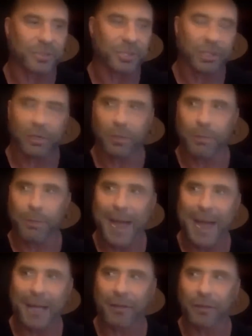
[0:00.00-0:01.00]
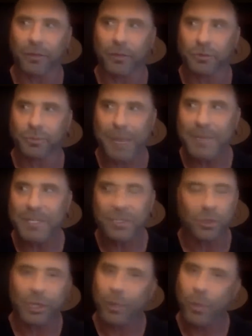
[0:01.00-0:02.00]
but you're gonna look back those babies
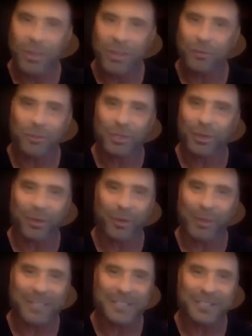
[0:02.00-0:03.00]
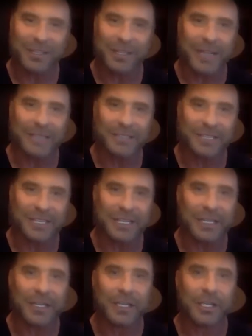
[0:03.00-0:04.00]
are only with you till they're basically
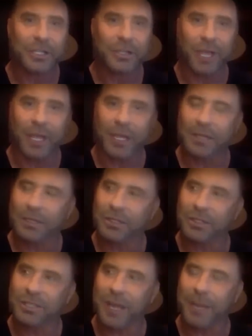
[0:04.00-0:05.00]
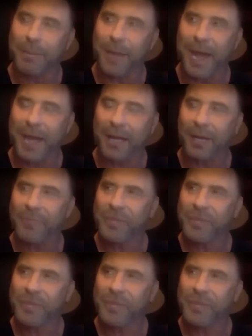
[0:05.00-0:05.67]
18. You can't get the time back.